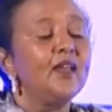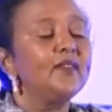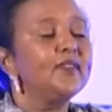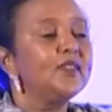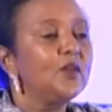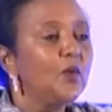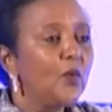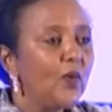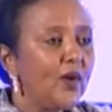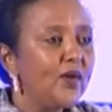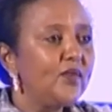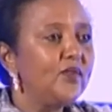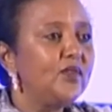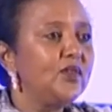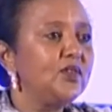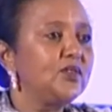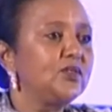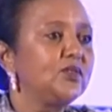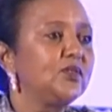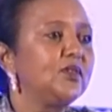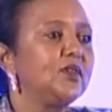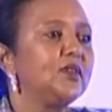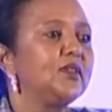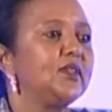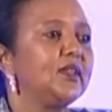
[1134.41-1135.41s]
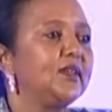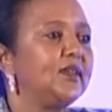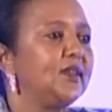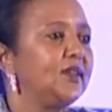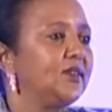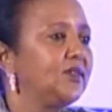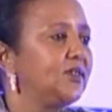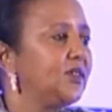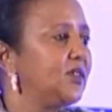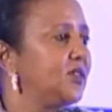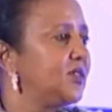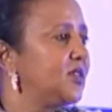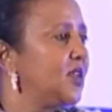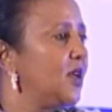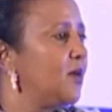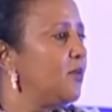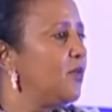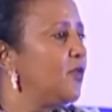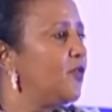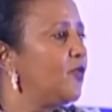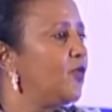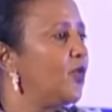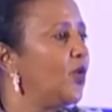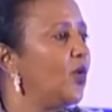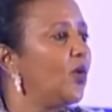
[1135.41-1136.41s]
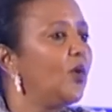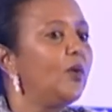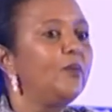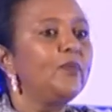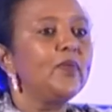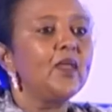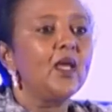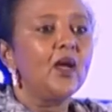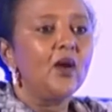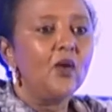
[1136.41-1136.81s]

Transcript: The one reason that existed before